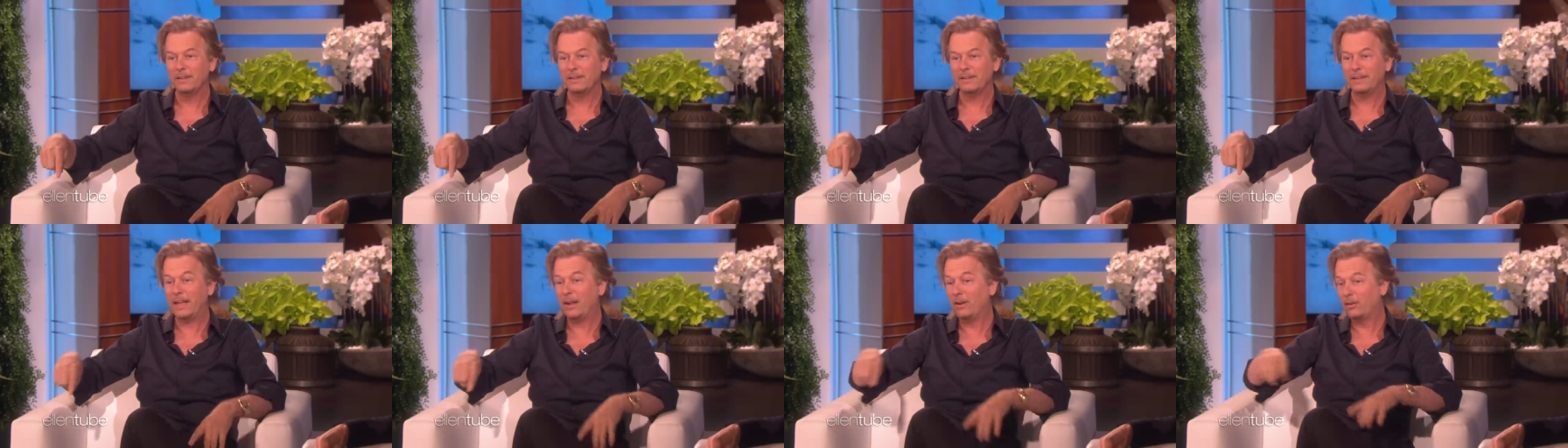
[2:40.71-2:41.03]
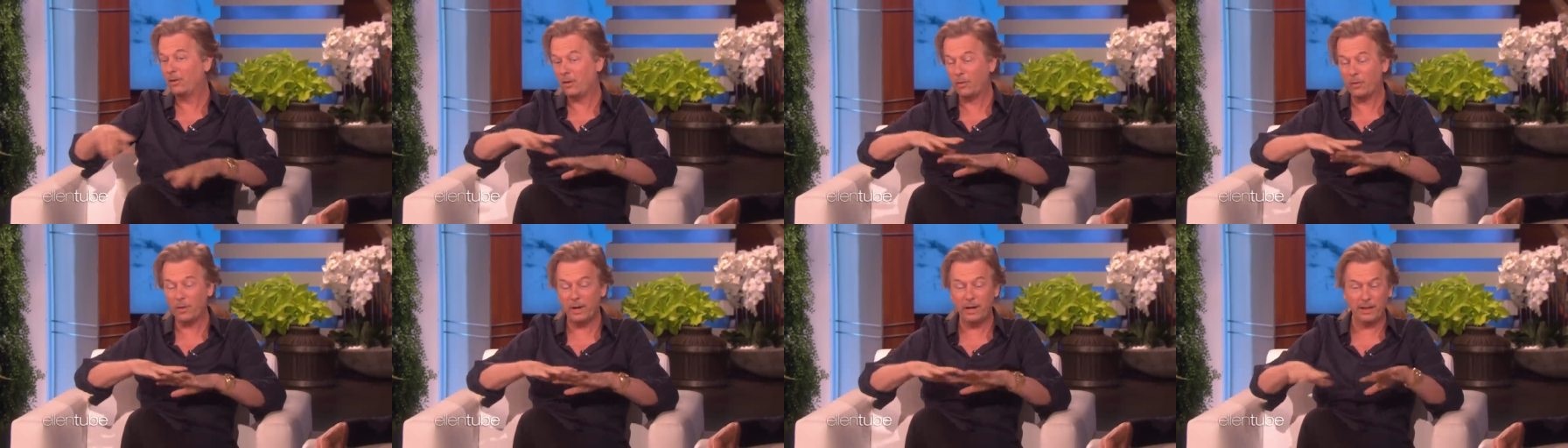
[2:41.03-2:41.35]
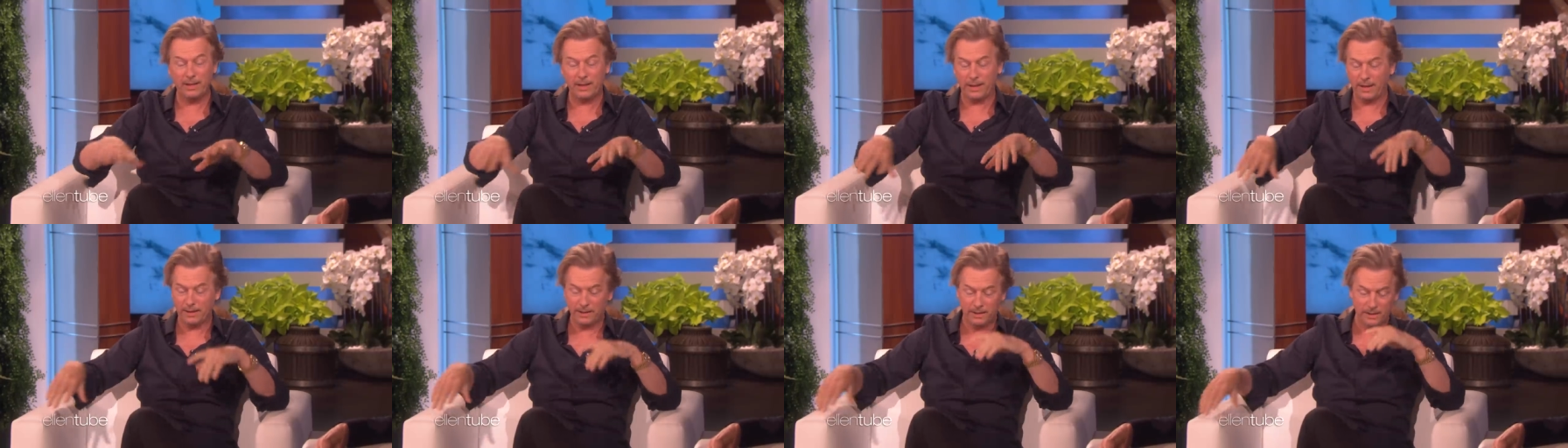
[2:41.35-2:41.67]
They don't know
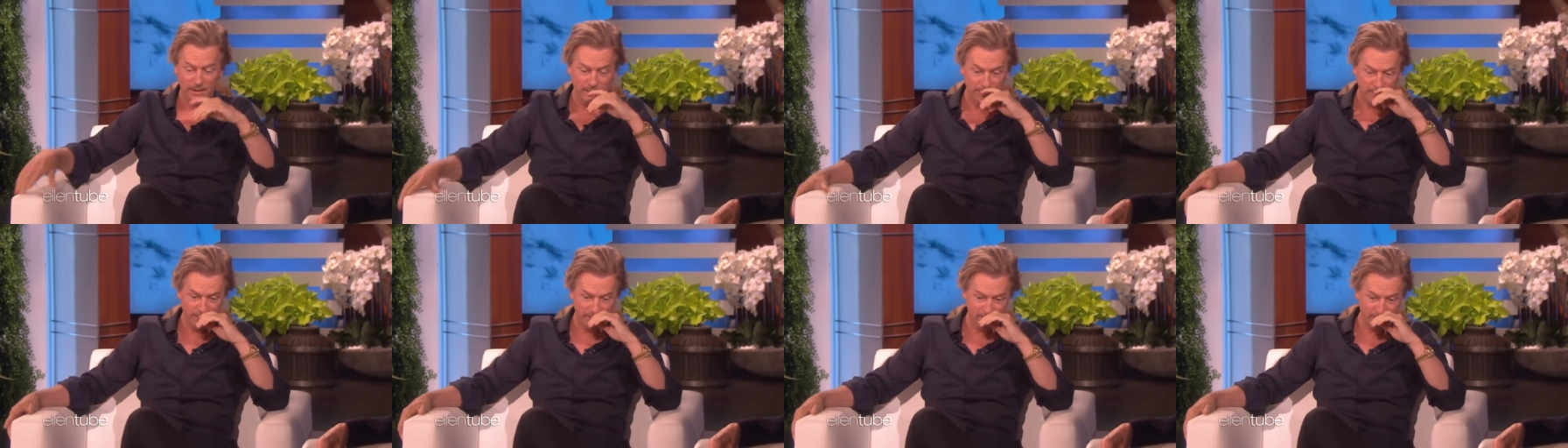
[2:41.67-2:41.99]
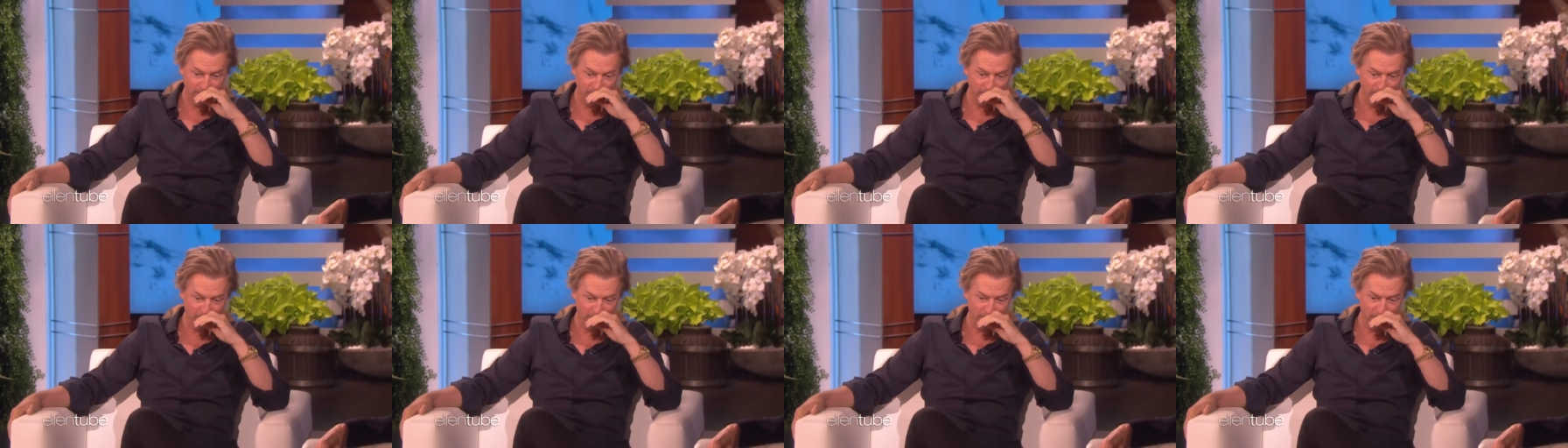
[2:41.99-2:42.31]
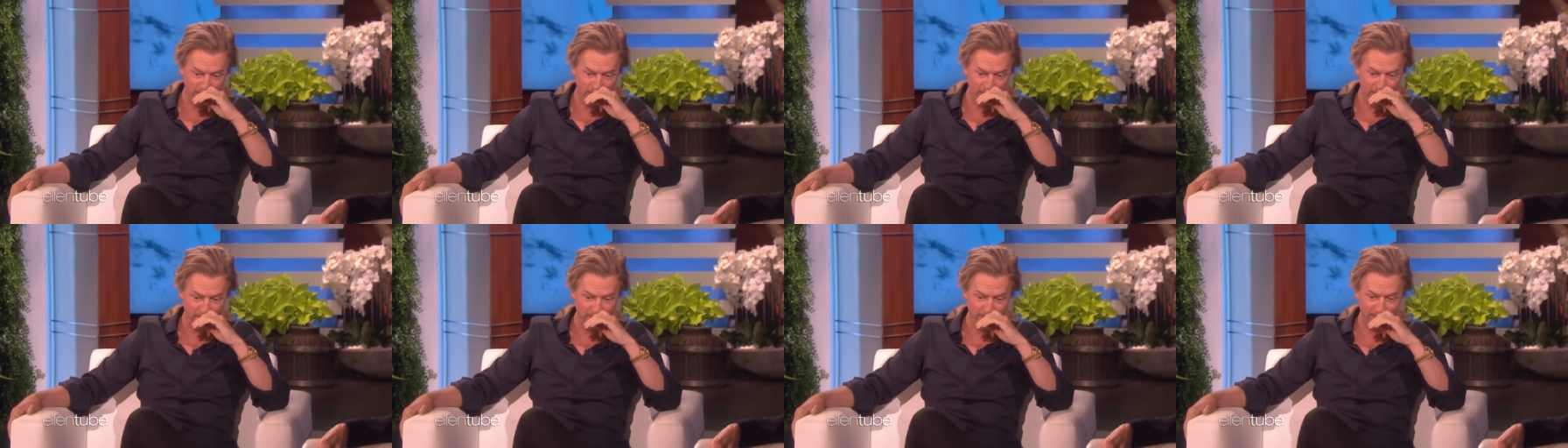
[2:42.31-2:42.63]
anything.
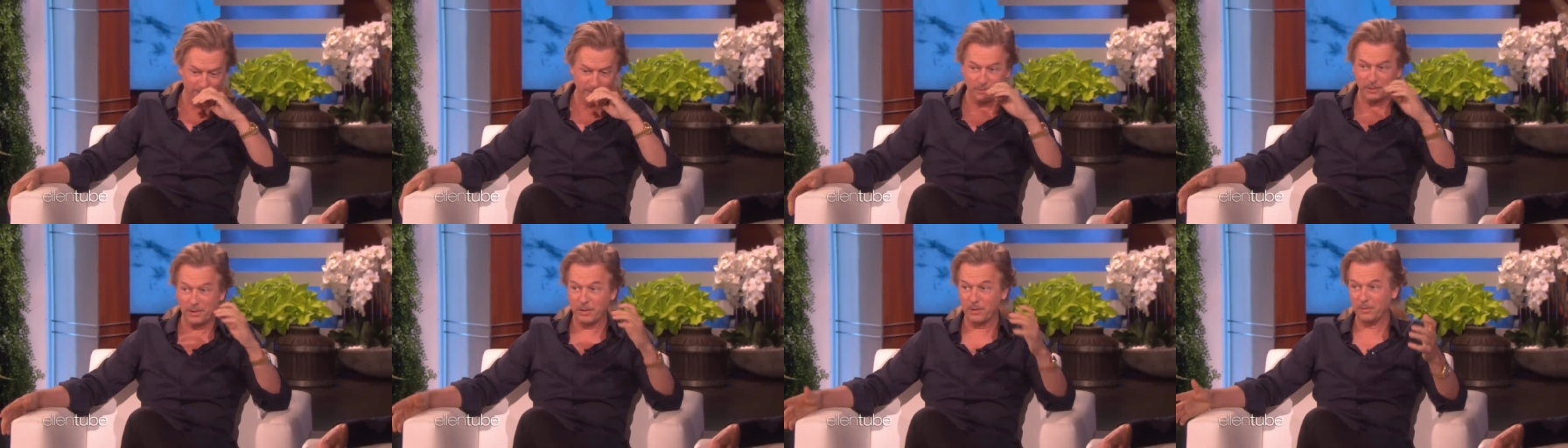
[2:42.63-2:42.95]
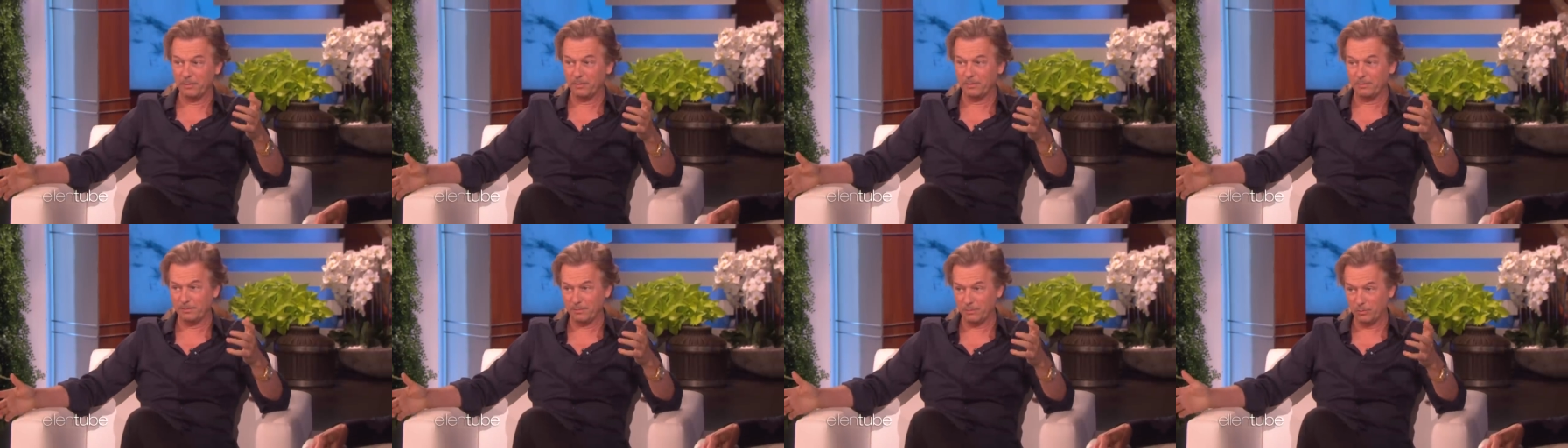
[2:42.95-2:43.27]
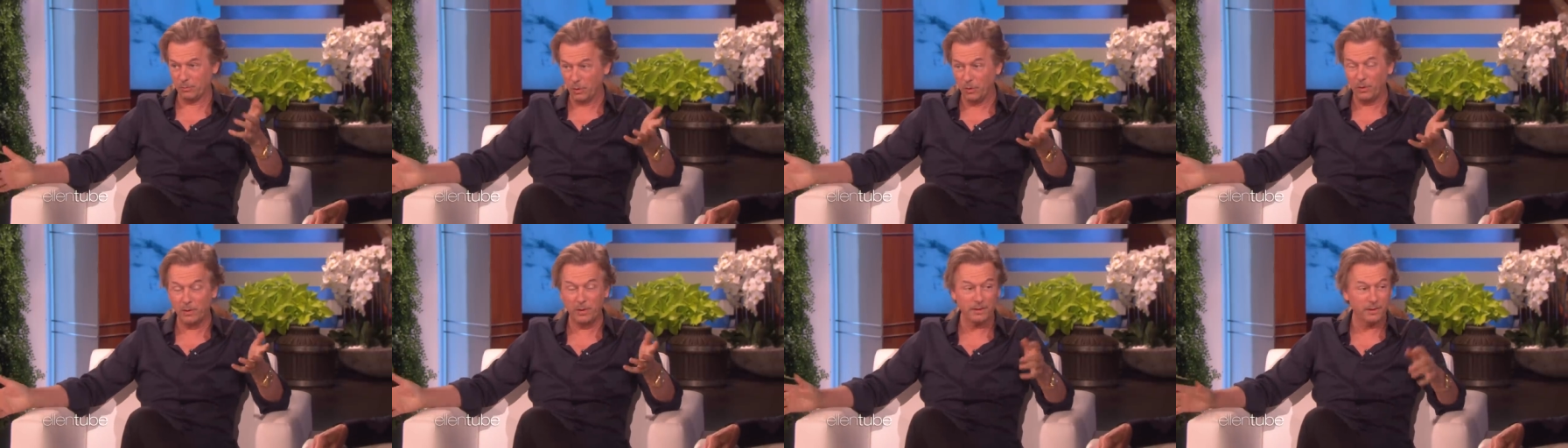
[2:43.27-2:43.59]
So I said, we're going to
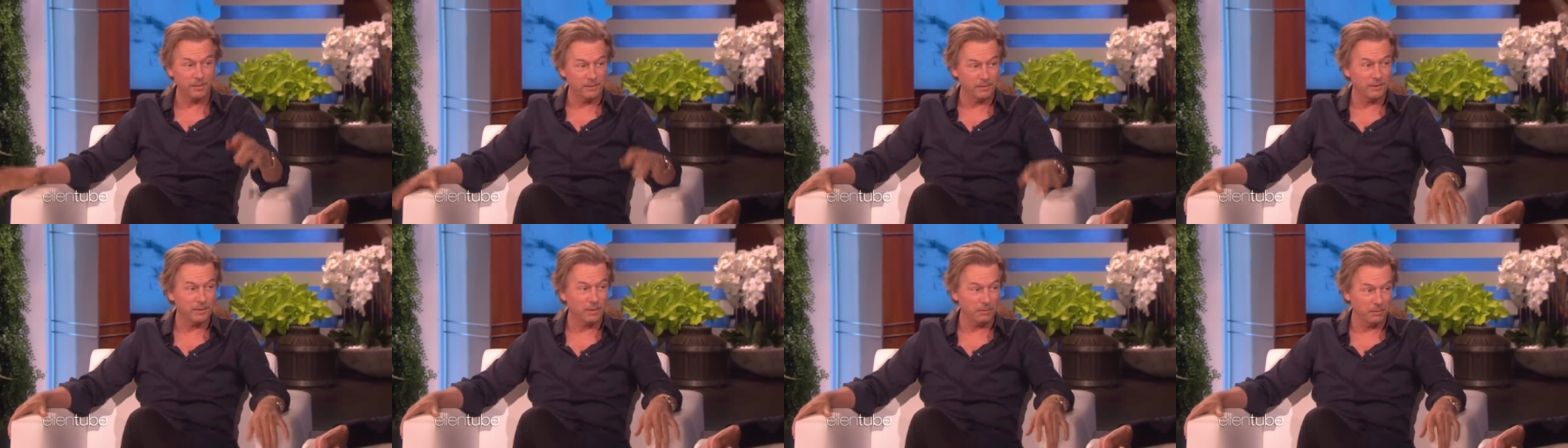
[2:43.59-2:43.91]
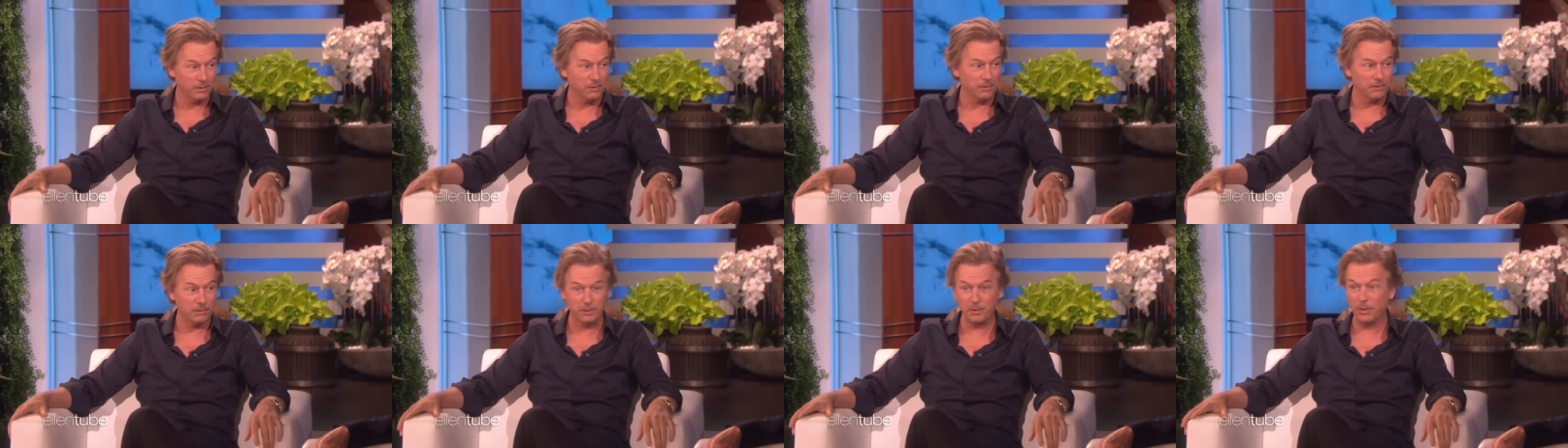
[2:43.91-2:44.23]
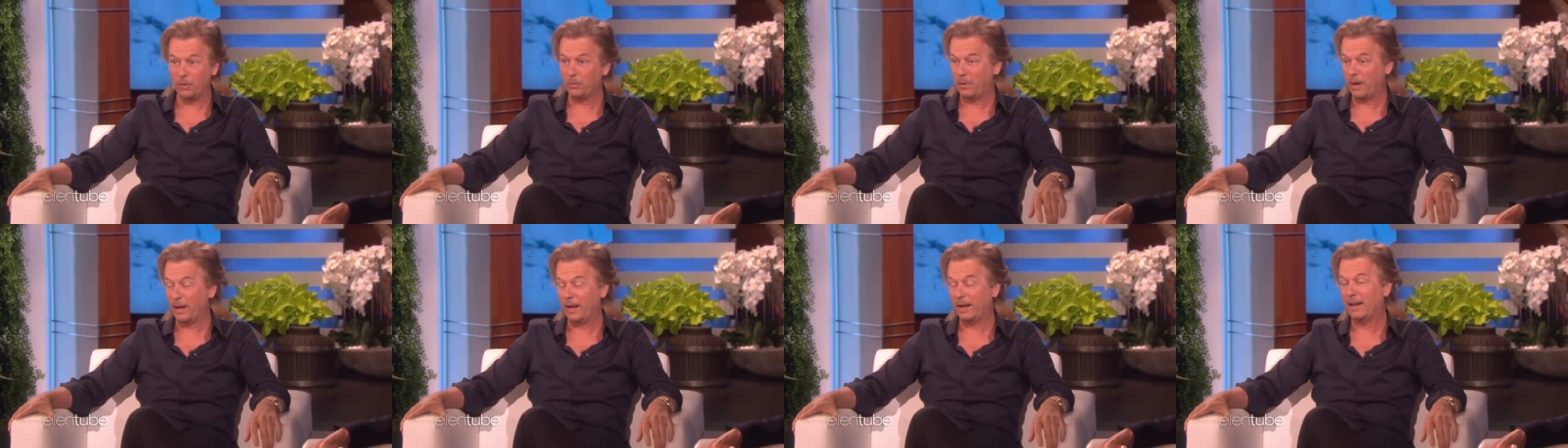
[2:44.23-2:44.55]
ruin someone's
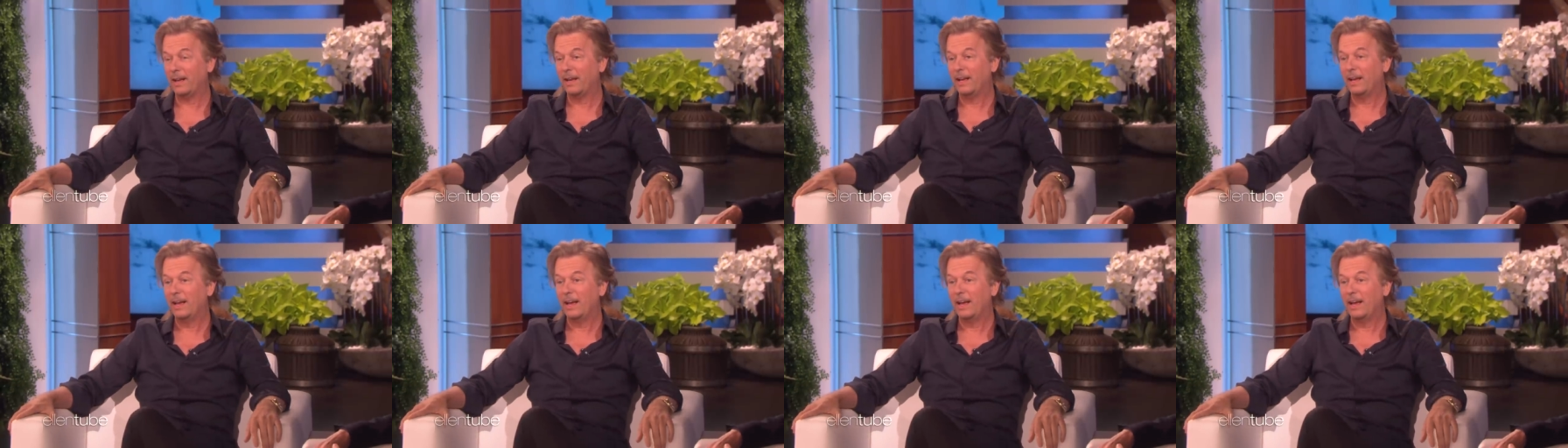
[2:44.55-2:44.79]
real wedding.